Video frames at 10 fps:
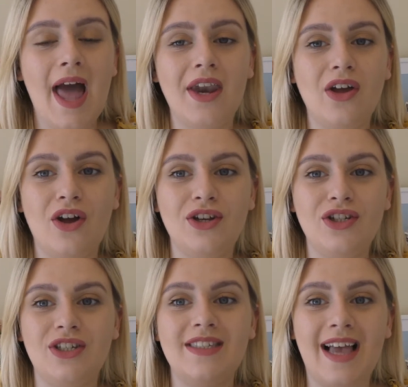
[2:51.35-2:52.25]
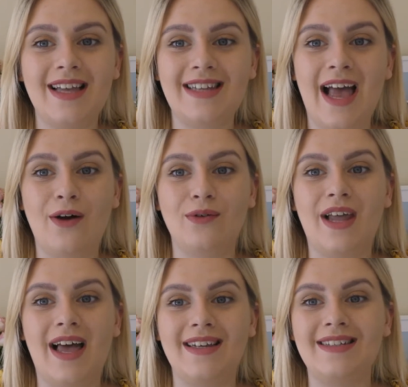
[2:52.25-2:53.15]
and I kind of just sat
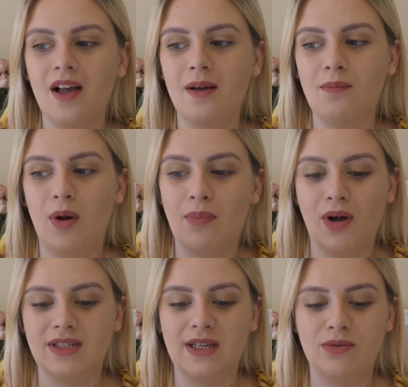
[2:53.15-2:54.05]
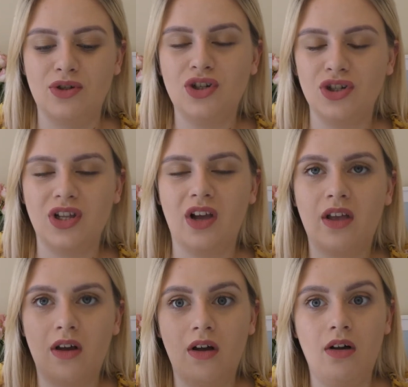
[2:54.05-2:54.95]
down and my body was just
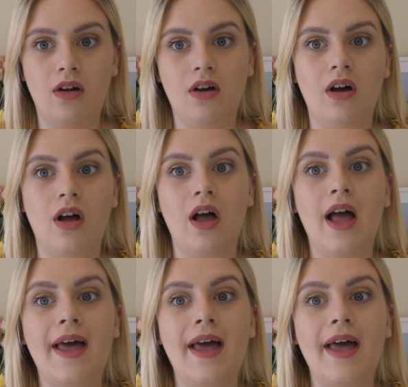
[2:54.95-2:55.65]
like ugh,